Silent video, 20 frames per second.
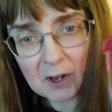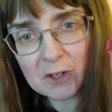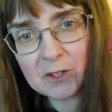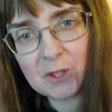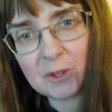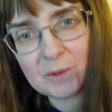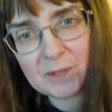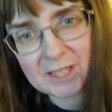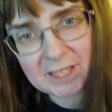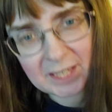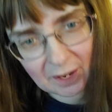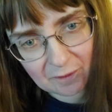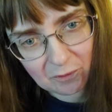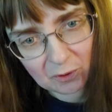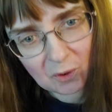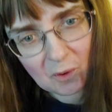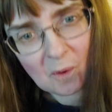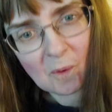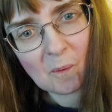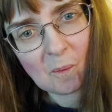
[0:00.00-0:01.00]
So
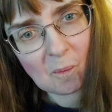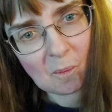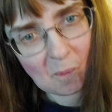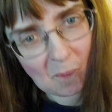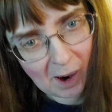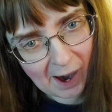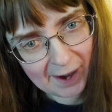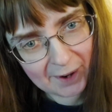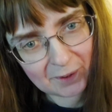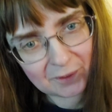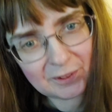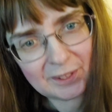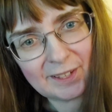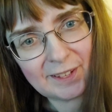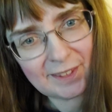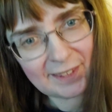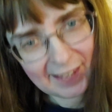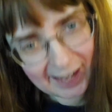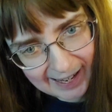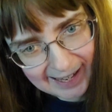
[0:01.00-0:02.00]
several wild
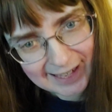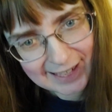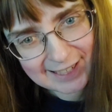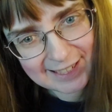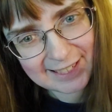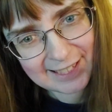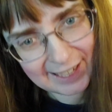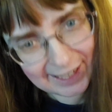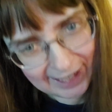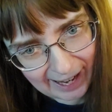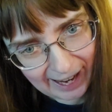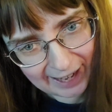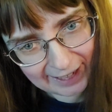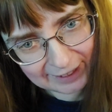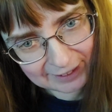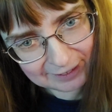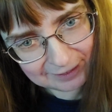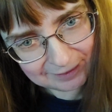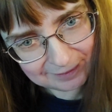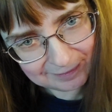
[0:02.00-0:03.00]
things
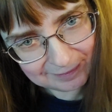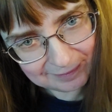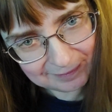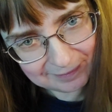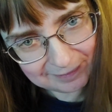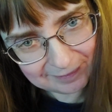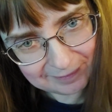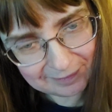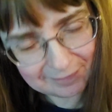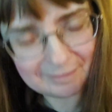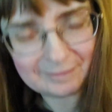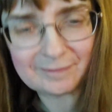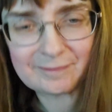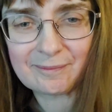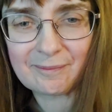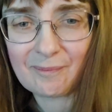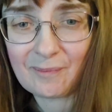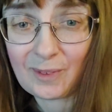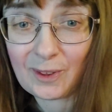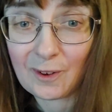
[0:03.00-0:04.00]
today
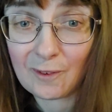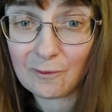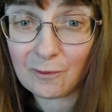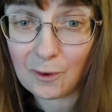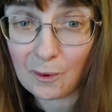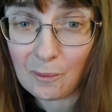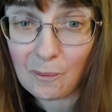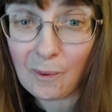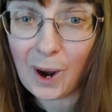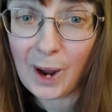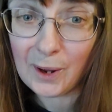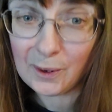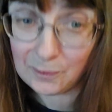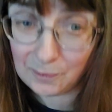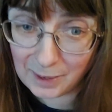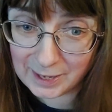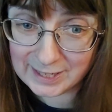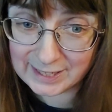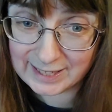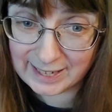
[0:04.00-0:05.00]
for Wild
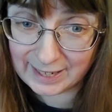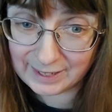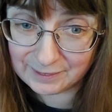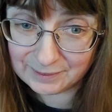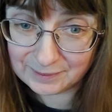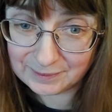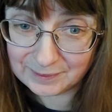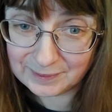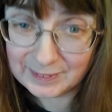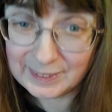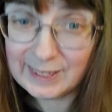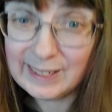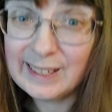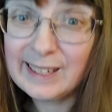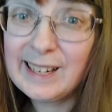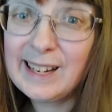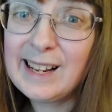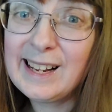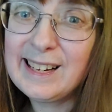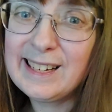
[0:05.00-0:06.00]
Wednesday.
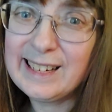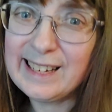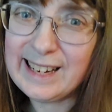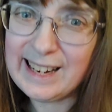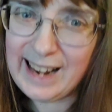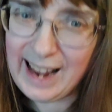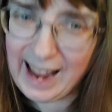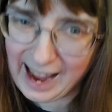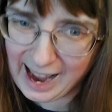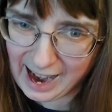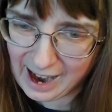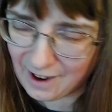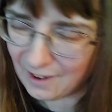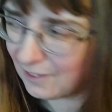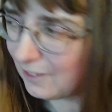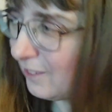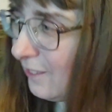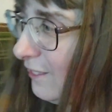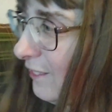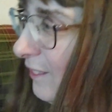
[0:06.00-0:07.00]
Now,
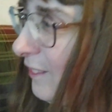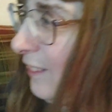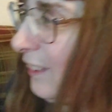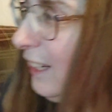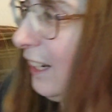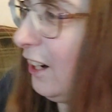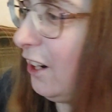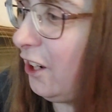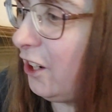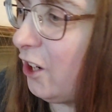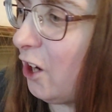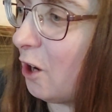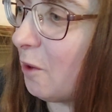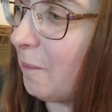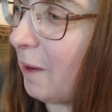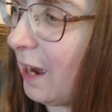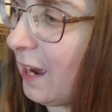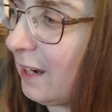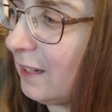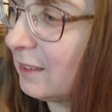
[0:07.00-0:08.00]
here you go,
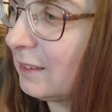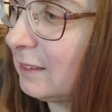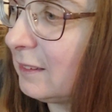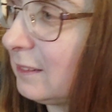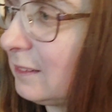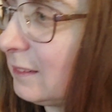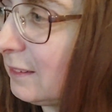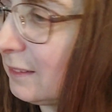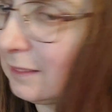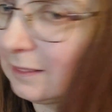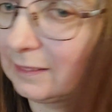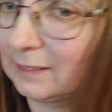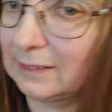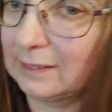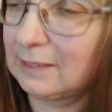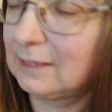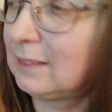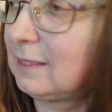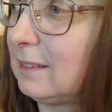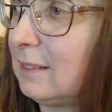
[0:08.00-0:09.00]
Ma.
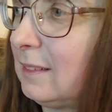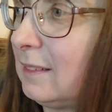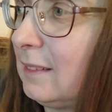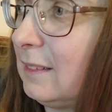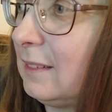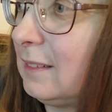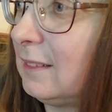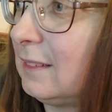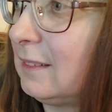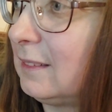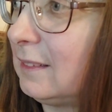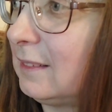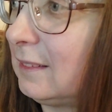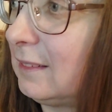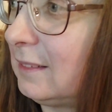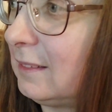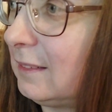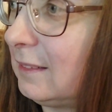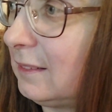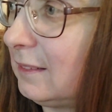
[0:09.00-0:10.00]
Why is it
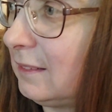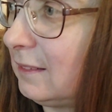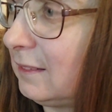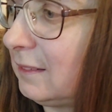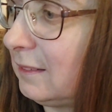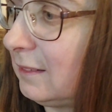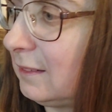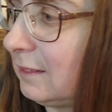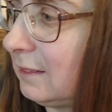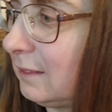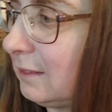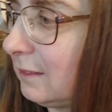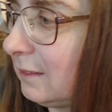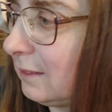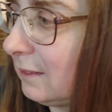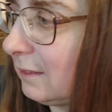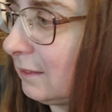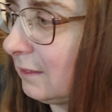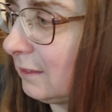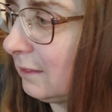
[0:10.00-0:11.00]
cold in here?
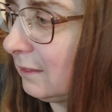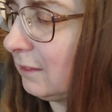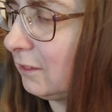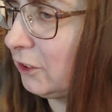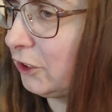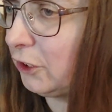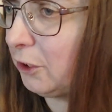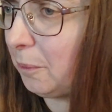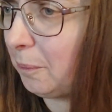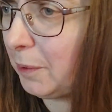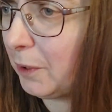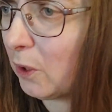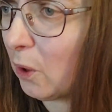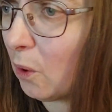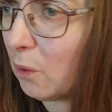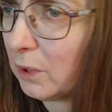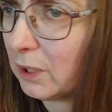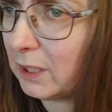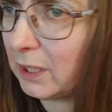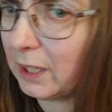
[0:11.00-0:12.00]
Shouldn't be
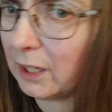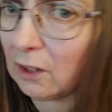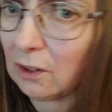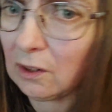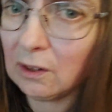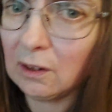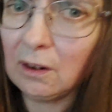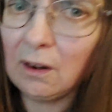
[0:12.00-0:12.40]
cold in here.